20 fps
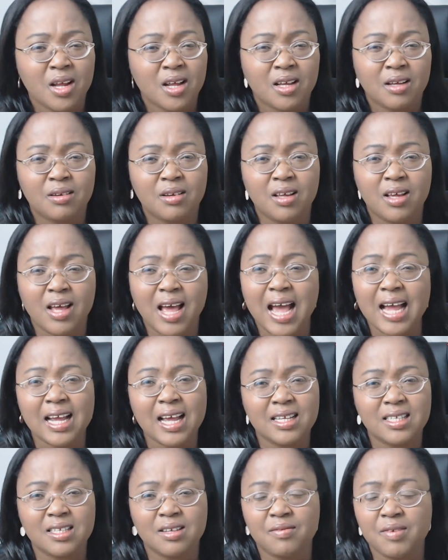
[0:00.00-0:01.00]

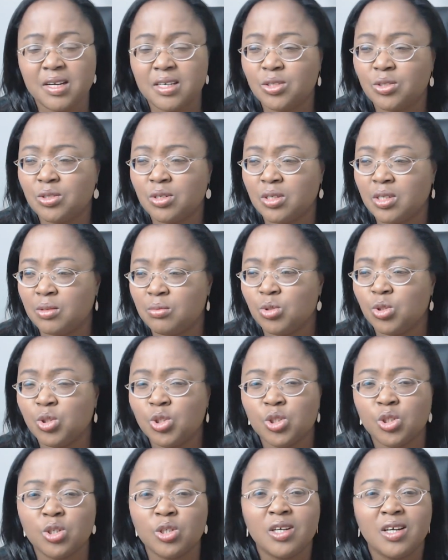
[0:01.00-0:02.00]
anger is a very strong
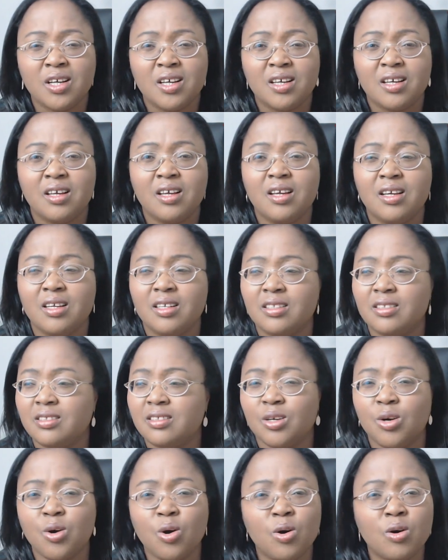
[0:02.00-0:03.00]
emotion, and
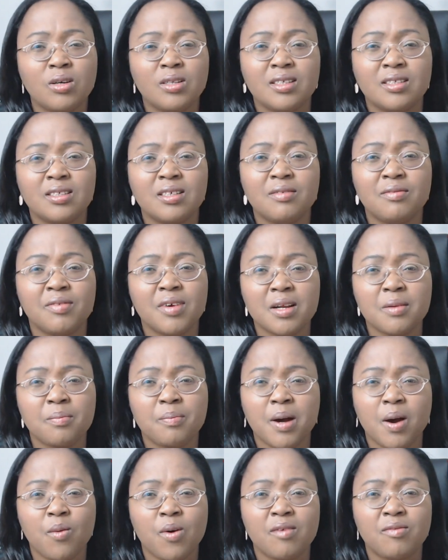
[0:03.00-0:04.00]
the gun is a very
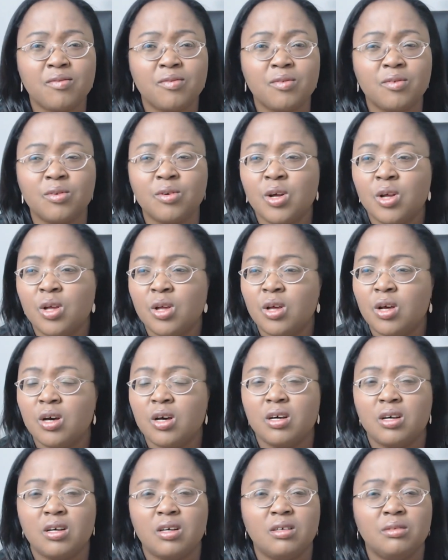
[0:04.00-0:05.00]
powerful
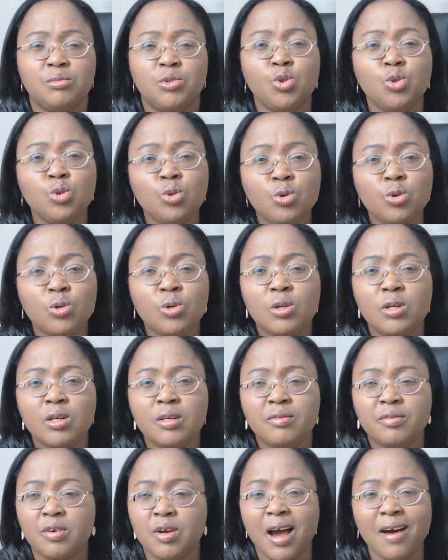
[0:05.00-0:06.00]
tool
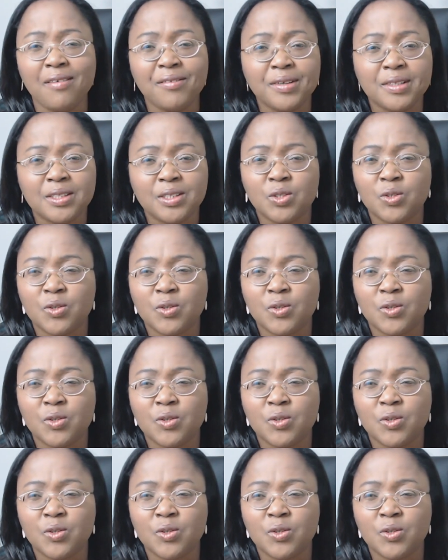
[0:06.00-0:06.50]
if you have it in your